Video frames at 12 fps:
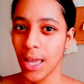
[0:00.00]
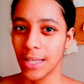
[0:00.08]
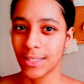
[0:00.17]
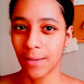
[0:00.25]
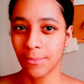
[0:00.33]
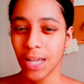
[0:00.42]

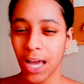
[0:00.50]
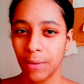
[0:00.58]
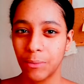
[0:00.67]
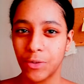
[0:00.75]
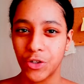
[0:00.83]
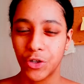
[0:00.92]

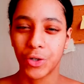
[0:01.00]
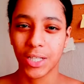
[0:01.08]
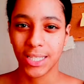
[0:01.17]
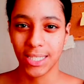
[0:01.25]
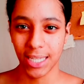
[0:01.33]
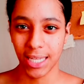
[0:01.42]
sometimes you can
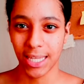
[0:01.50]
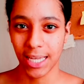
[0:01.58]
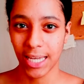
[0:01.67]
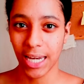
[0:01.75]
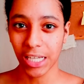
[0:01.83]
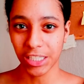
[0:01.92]
see the
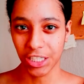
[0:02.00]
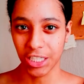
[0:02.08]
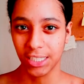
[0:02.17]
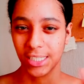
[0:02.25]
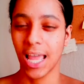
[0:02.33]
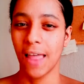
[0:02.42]

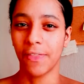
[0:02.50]
connections